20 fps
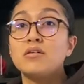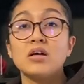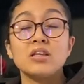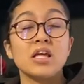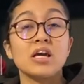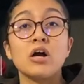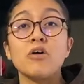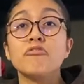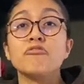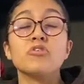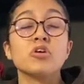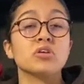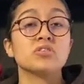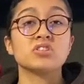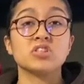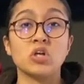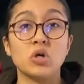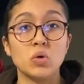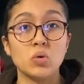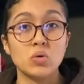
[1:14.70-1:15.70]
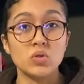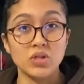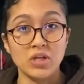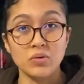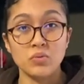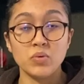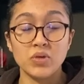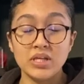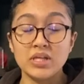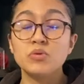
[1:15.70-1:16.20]
like a foot of snow. Like
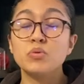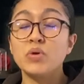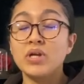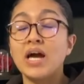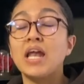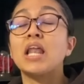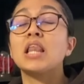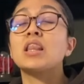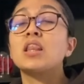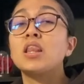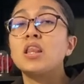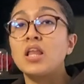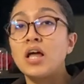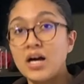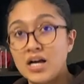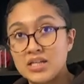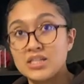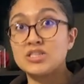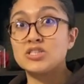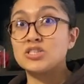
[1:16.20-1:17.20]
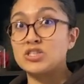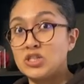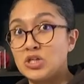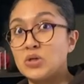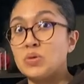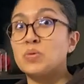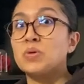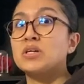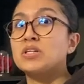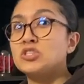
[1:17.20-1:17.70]
we we got a lot of
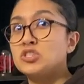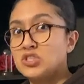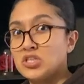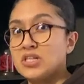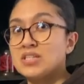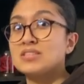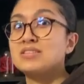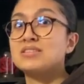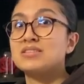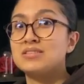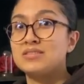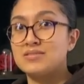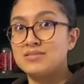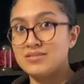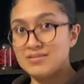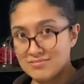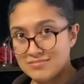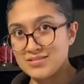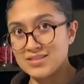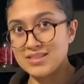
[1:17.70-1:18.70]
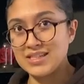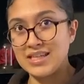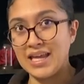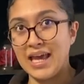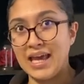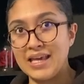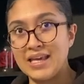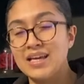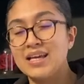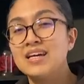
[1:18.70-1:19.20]
snow in just
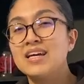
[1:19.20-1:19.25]
today.